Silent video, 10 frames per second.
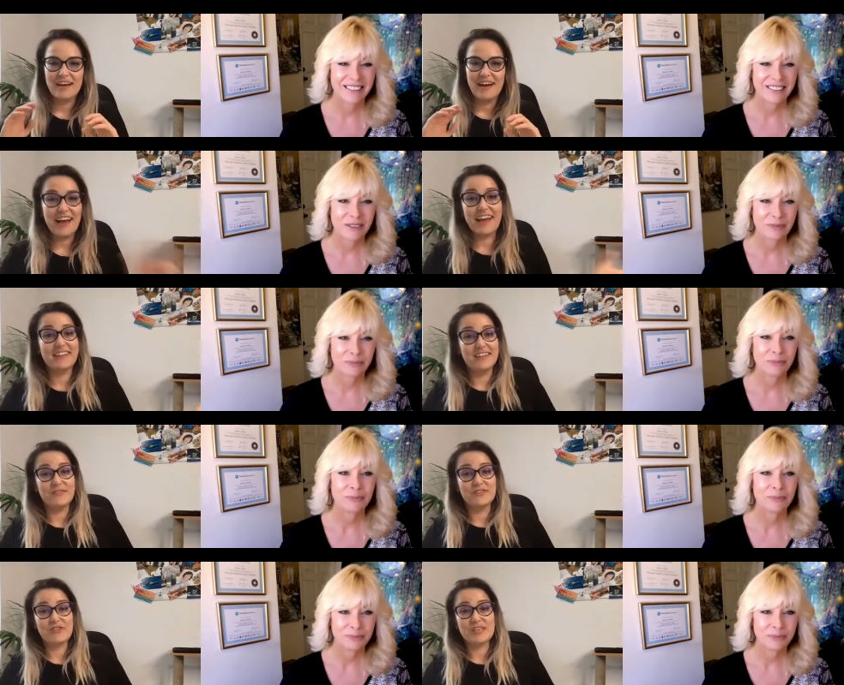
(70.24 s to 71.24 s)
Speaker 1: had a
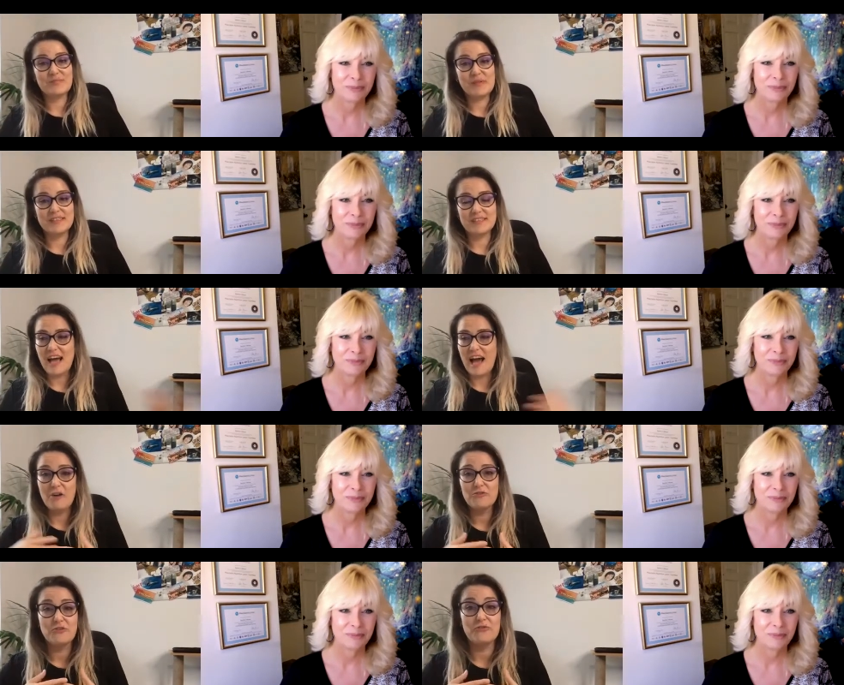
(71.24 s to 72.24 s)
liver transplant
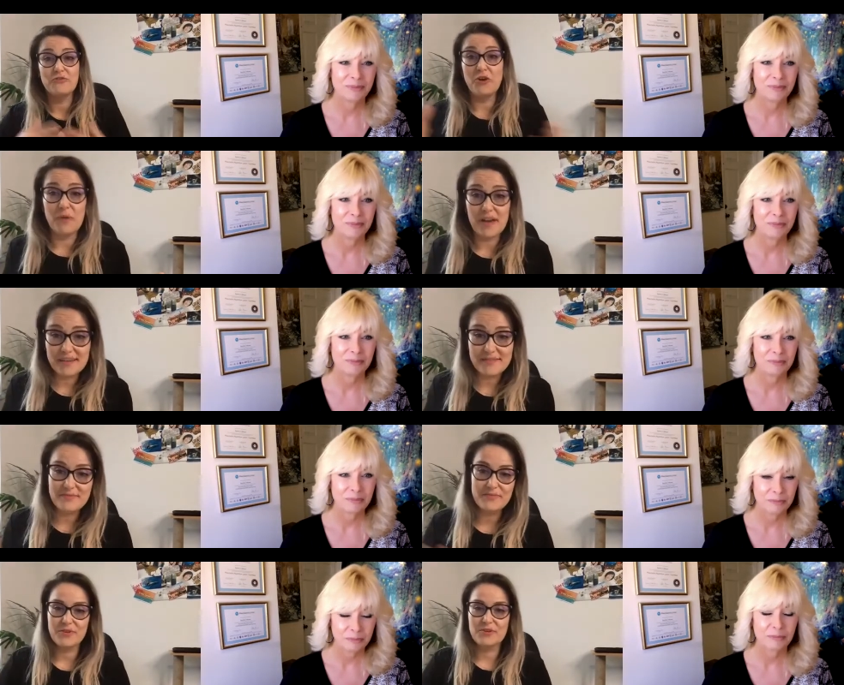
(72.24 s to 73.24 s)
out of nowhere
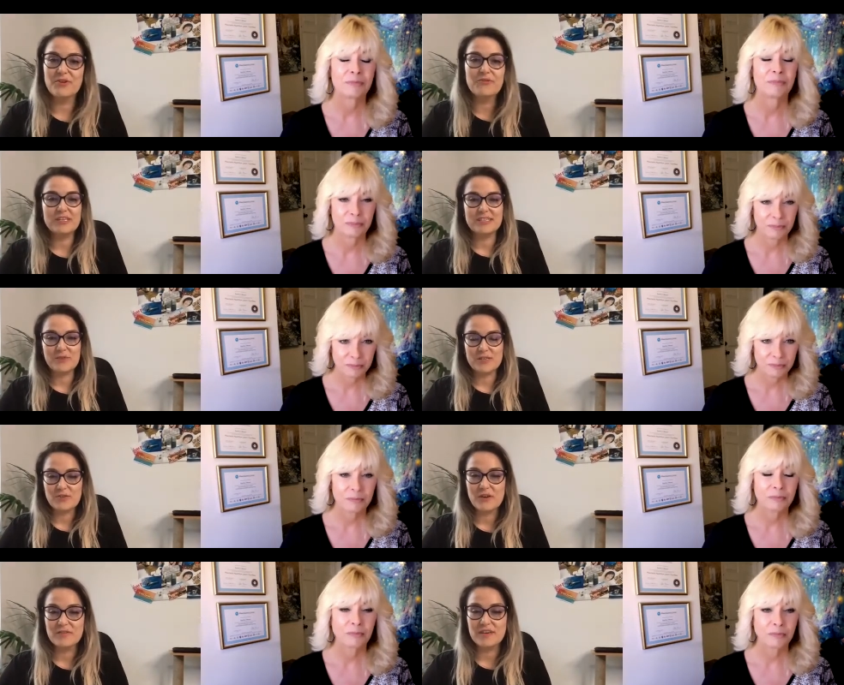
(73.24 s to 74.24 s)
for no reason
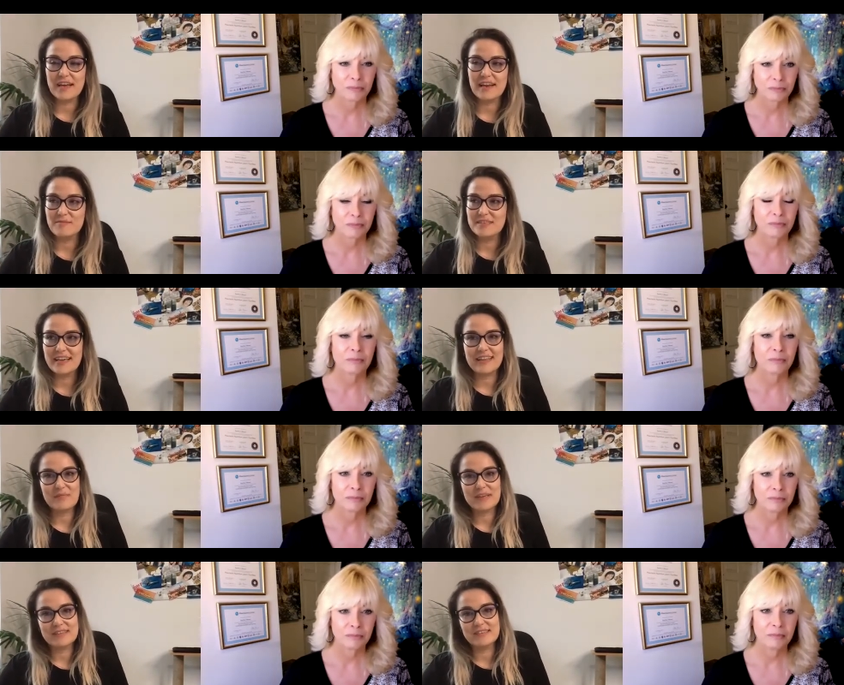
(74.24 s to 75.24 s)
whatsoever. And I'm saying that
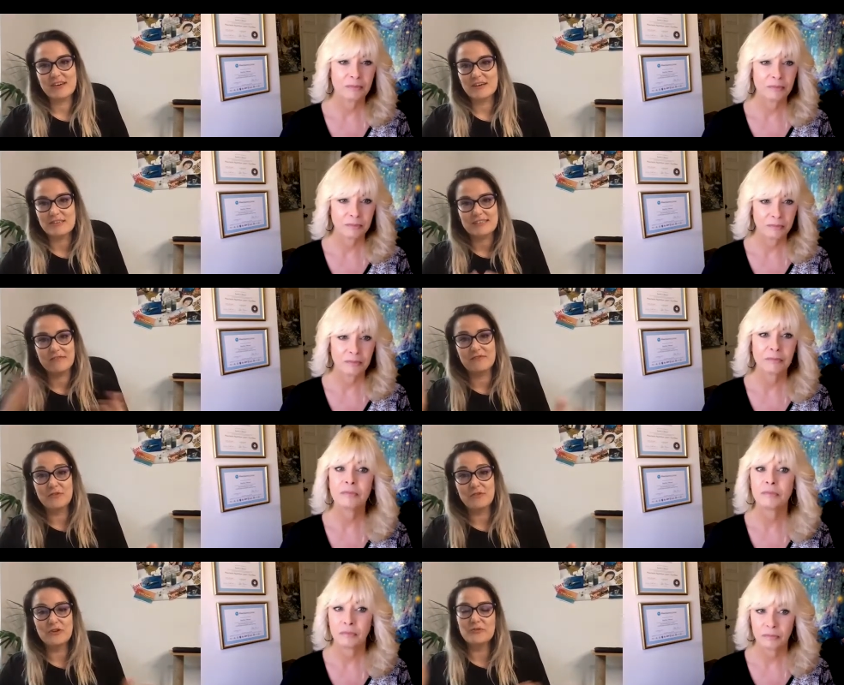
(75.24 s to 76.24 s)
because the doctors have
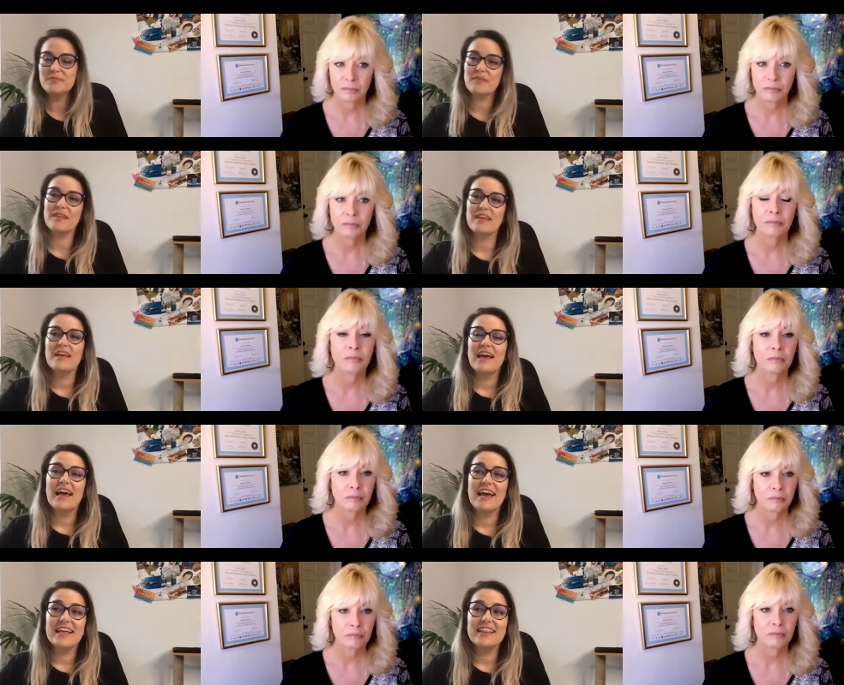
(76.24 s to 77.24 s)
no clue.
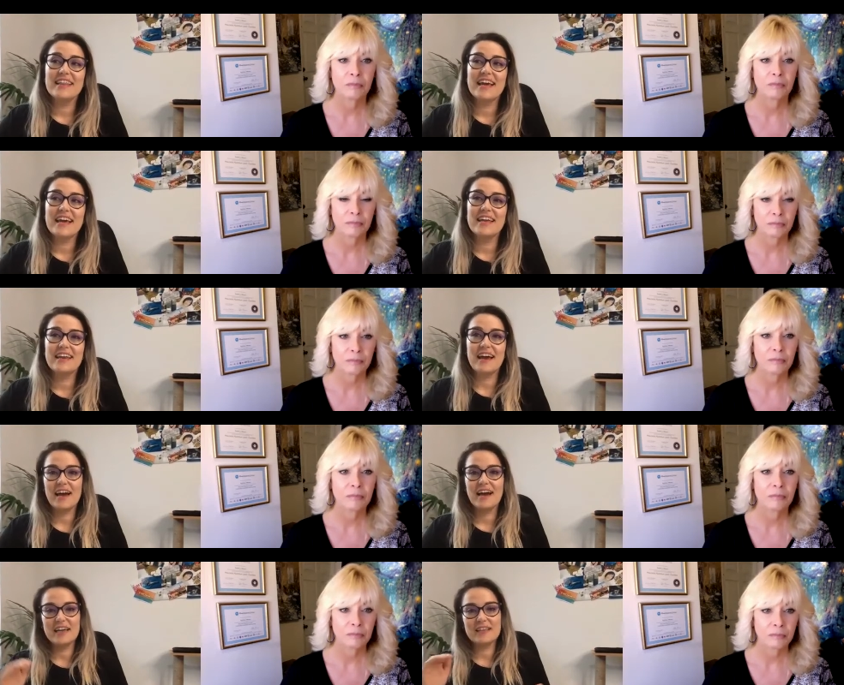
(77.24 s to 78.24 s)
And then
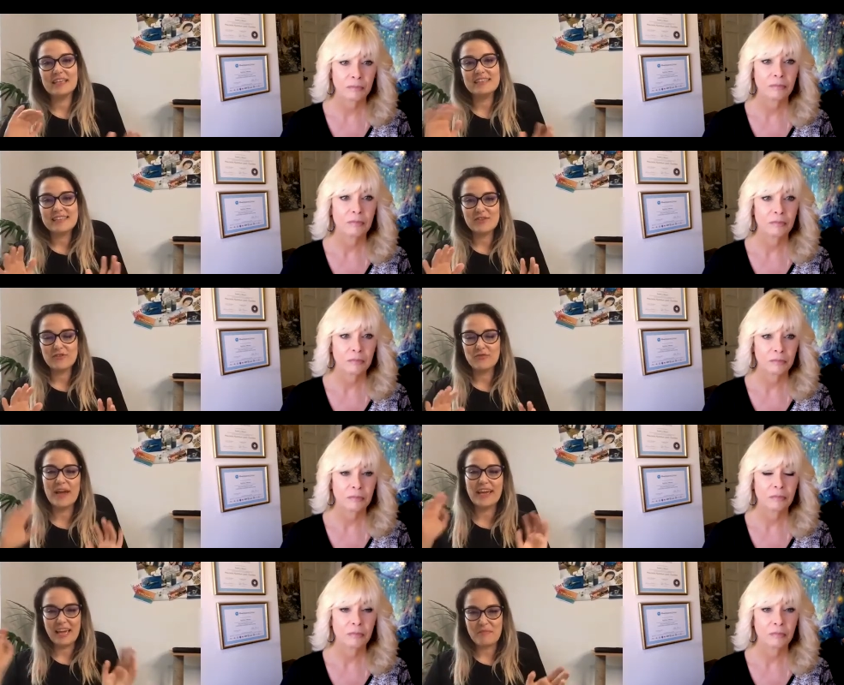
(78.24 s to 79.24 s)
instead of
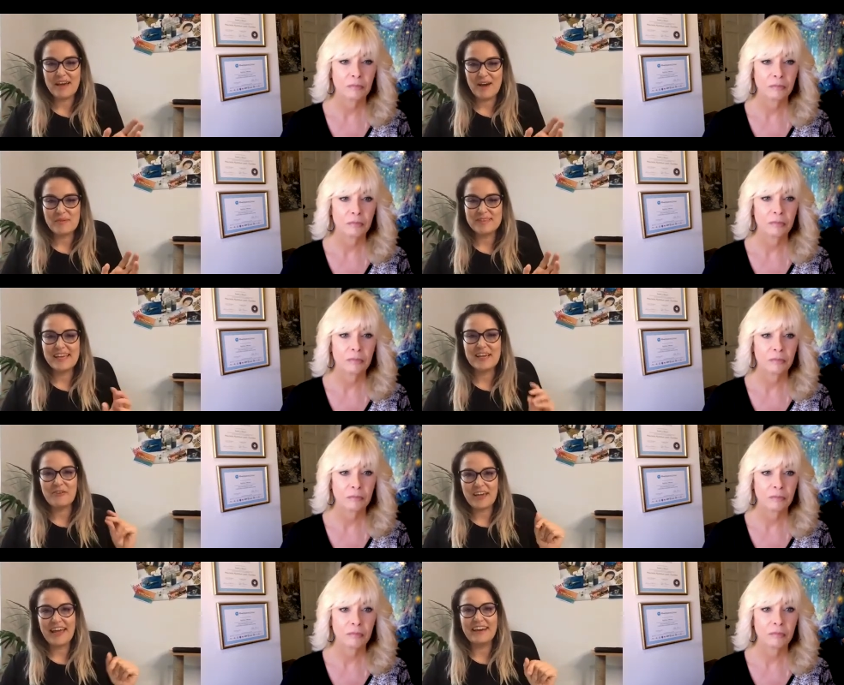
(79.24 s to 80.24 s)
waking me up and saying,
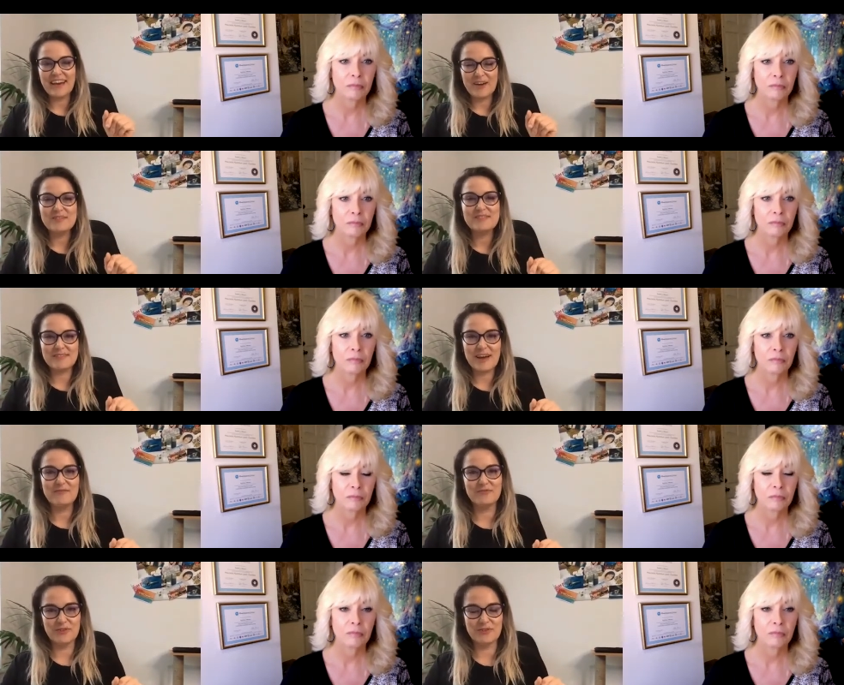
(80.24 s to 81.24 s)
okay, now it's
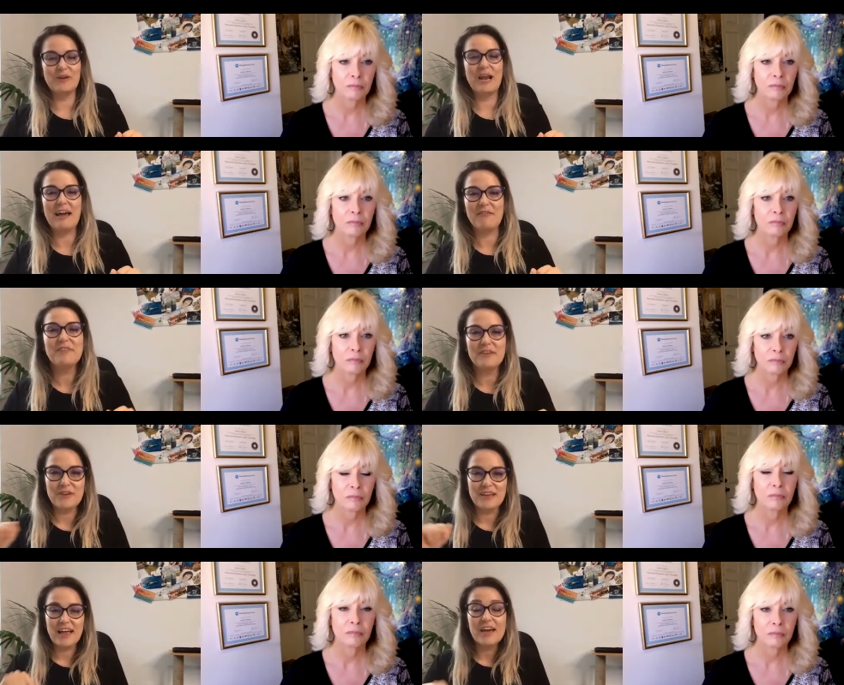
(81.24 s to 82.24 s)
time for life and
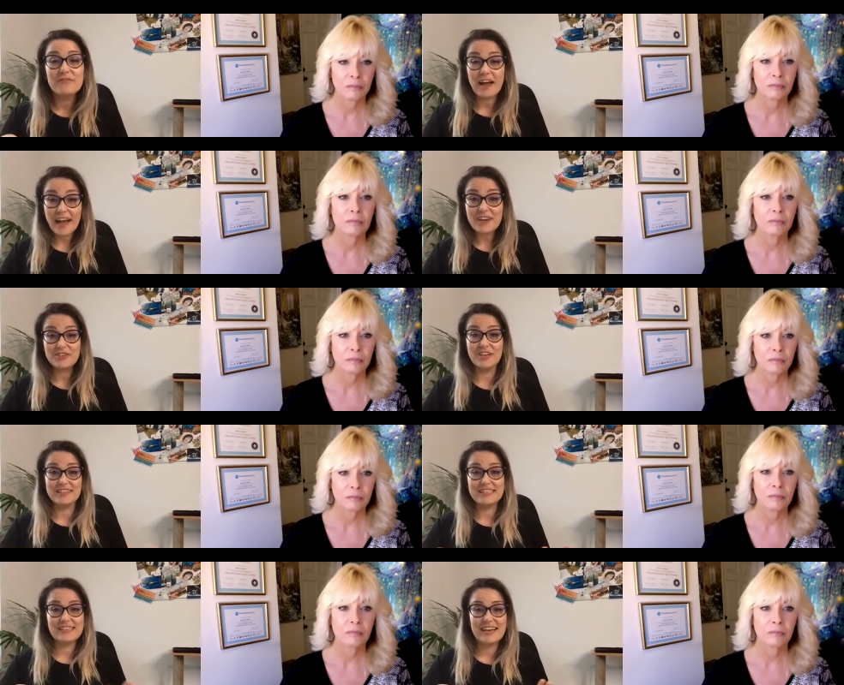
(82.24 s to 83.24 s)
real life, actually
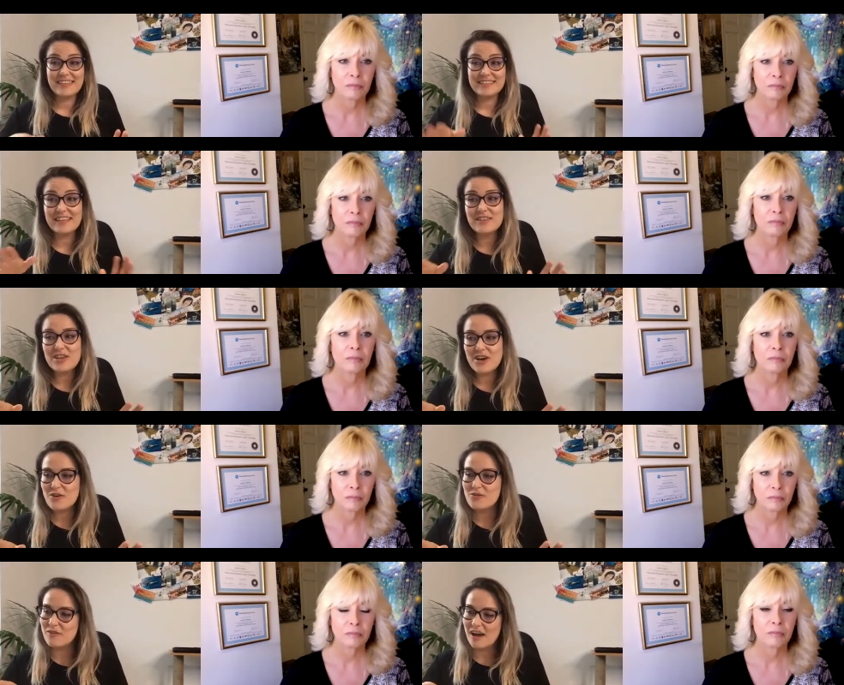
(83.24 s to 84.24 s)
decided that
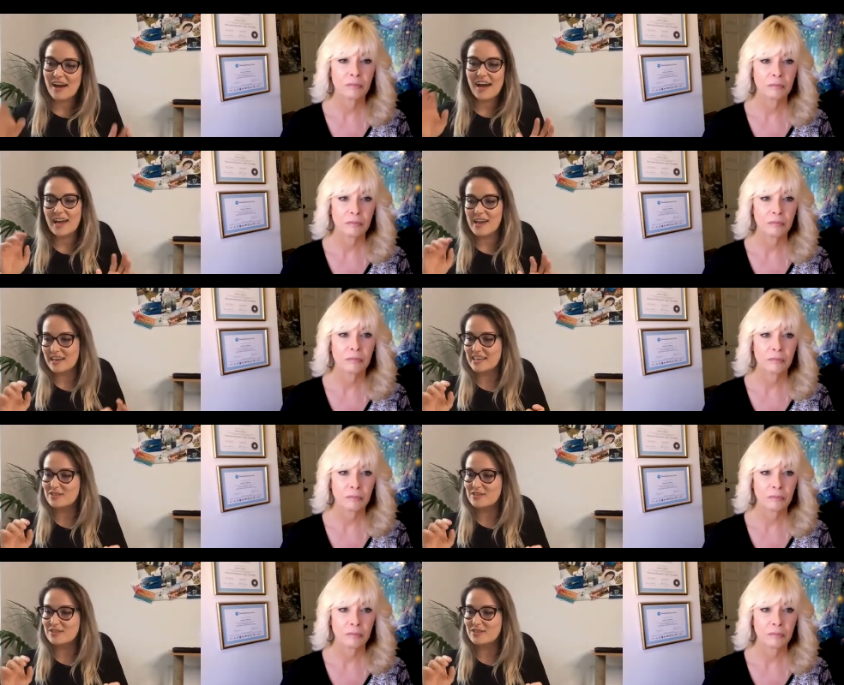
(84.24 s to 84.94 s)
no, I need